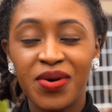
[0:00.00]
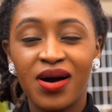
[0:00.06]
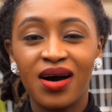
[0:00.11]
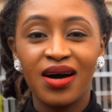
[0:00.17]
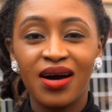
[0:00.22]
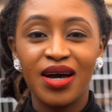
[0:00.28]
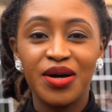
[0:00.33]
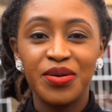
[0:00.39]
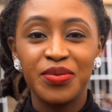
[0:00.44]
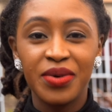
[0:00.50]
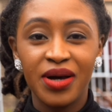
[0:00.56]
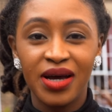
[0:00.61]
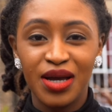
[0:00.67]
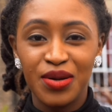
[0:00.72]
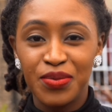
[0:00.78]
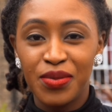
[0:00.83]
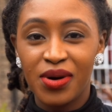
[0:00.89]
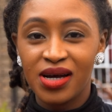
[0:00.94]
I'm a
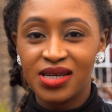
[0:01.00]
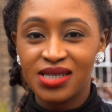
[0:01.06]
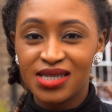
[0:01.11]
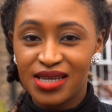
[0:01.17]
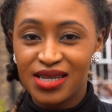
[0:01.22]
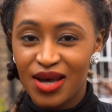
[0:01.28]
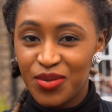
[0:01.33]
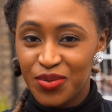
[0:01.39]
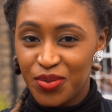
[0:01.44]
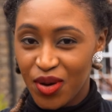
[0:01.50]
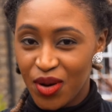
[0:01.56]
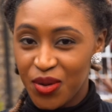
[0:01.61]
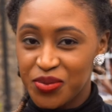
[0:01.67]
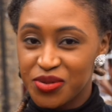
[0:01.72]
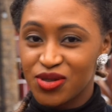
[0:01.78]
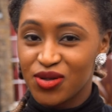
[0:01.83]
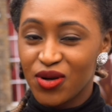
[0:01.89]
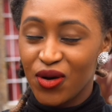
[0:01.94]
mindset and
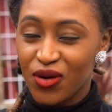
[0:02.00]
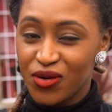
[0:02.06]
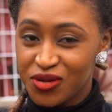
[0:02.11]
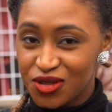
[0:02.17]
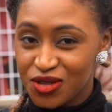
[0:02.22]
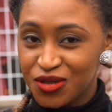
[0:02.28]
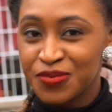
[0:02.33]
purpose coach.